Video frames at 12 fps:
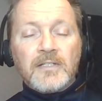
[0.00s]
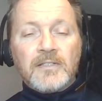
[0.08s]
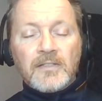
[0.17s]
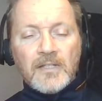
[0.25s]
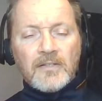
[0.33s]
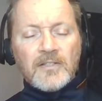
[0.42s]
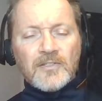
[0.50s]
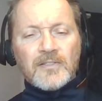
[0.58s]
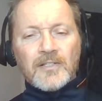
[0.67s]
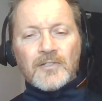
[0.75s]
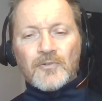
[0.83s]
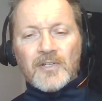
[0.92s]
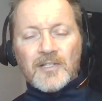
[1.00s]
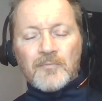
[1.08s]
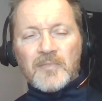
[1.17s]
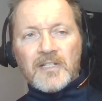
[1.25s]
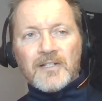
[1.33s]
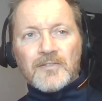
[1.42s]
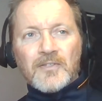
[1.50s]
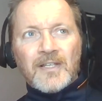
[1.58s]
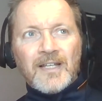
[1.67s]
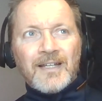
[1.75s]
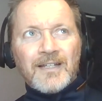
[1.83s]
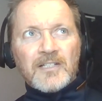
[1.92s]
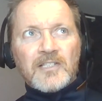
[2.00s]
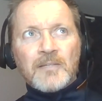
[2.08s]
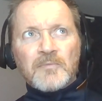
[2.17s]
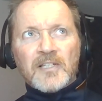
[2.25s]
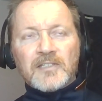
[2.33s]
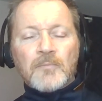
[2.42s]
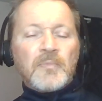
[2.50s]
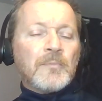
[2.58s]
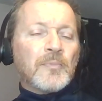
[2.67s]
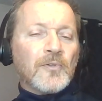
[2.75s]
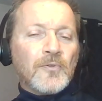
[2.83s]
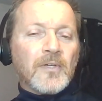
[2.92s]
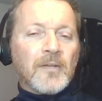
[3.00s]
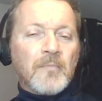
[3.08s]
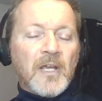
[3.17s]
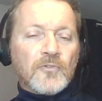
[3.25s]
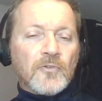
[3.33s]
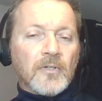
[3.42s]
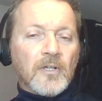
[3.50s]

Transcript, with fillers: and, and this is interesting because it seems like the people who can measure